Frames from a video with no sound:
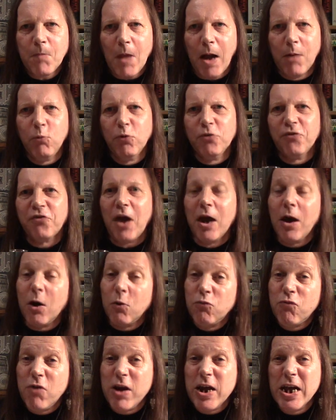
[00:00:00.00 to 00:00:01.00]
wouldn't say I
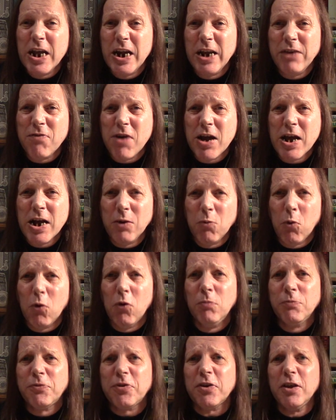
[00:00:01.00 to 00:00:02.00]
really, really
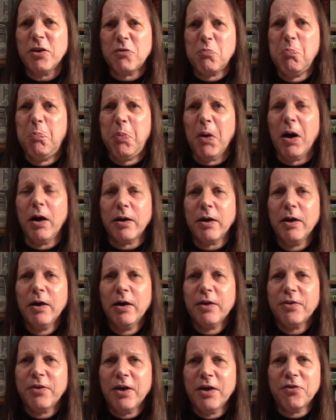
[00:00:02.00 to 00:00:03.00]
warm to this, but
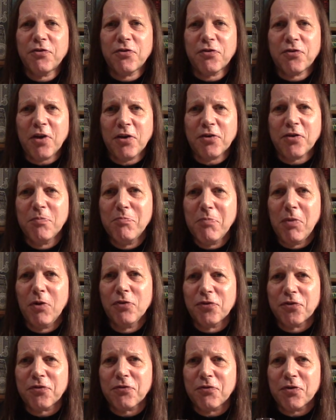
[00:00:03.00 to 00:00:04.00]
there's such a
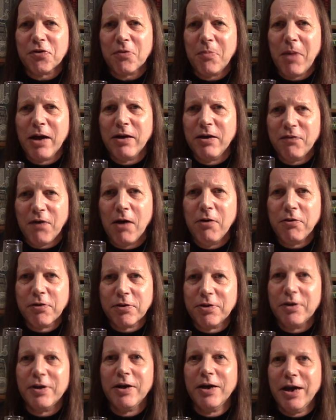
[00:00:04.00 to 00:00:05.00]
monstrous amount of
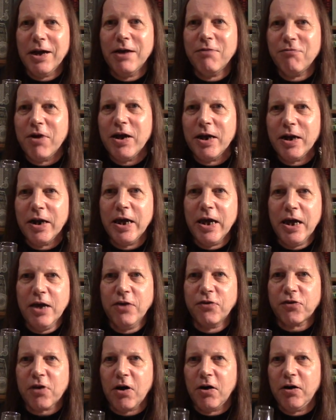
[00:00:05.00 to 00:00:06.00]
oak that it really
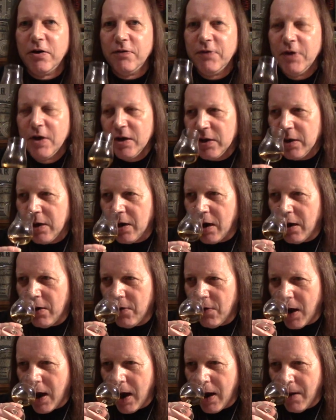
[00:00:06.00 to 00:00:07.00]
is kind of, you
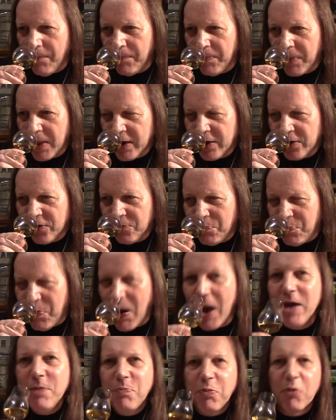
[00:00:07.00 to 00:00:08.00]
know,
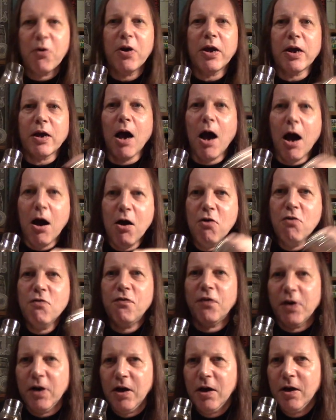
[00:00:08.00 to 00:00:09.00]
papering
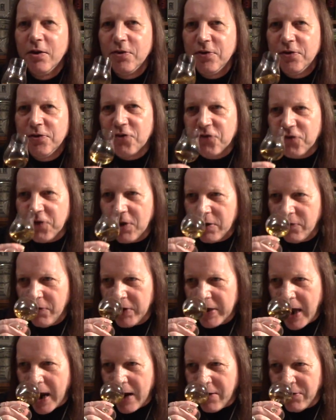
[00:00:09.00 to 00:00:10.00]
over the
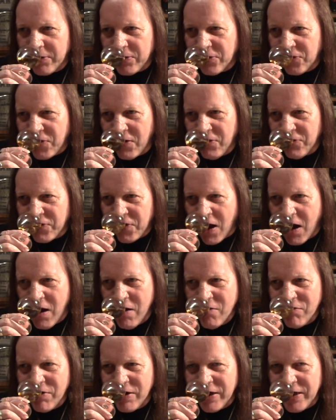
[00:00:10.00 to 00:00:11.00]
distillery character. So it's
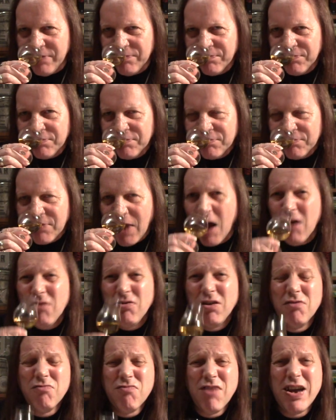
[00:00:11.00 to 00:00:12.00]
only
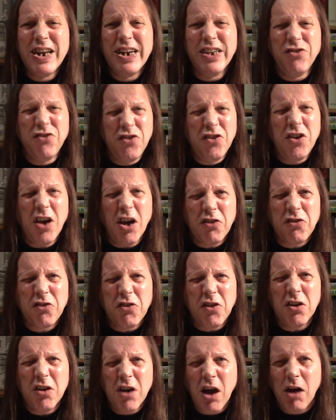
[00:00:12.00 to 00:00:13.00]
really
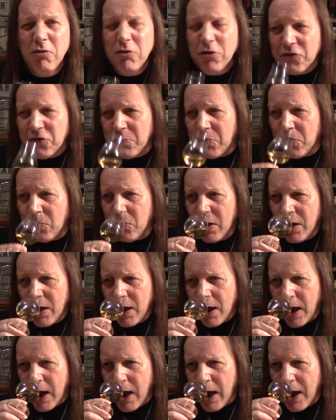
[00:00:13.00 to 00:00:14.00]
just noticeable.
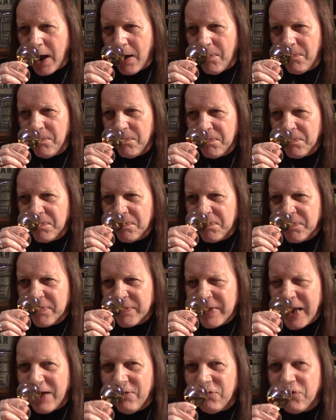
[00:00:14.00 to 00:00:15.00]

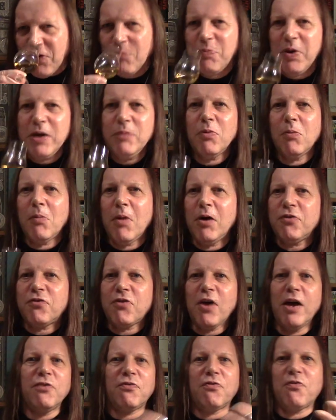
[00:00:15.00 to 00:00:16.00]
Now, some people might
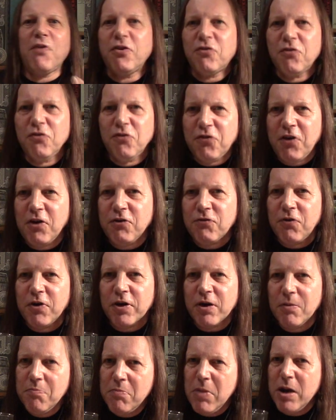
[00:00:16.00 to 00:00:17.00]
say it's fresh and
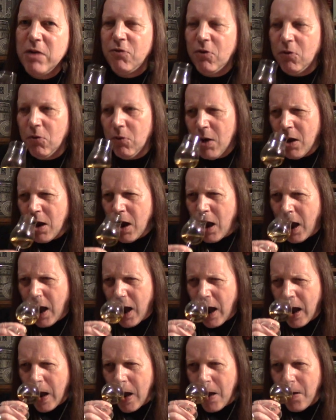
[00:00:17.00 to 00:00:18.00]
citric and mineral.
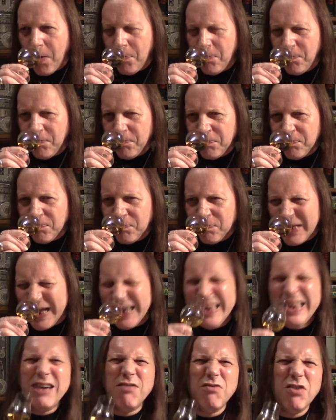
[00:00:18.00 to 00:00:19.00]
And
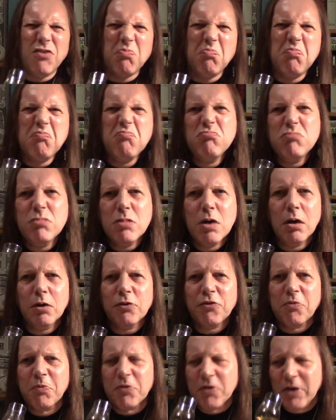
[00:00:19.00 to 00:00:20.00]
there is, you know,
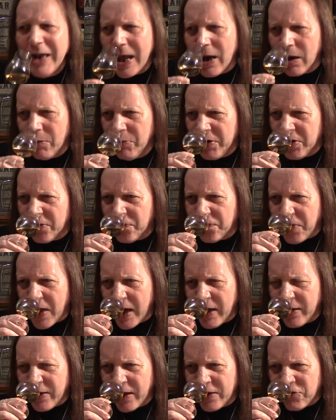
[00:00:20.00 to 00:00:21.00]
I suppose an element of
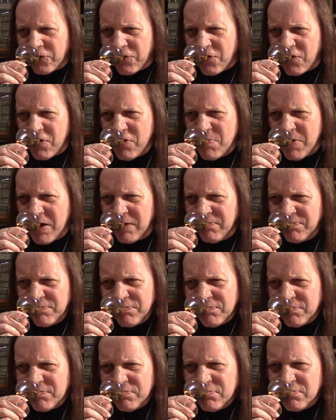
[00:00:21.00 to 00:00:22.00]
that. That's true. But
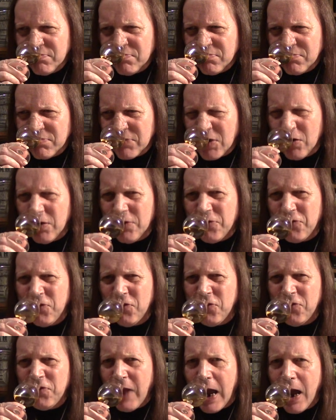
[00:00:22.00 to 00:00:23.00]
oh, it's
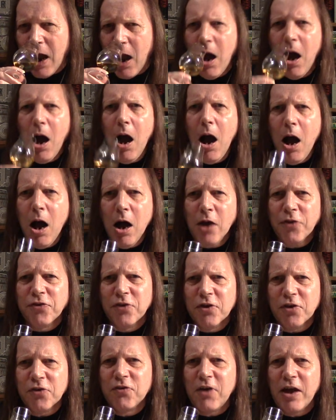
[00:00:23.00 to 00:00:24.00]
just that
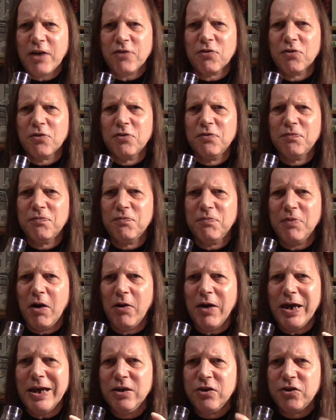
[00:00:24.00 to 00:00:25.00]
hardness, that sort of, you
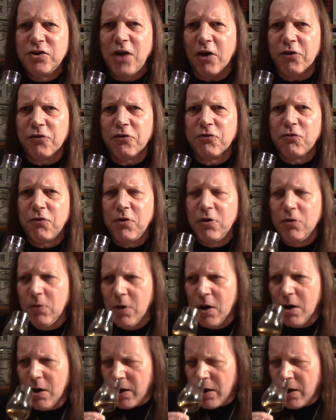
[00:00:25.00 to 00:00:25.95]
know, industrial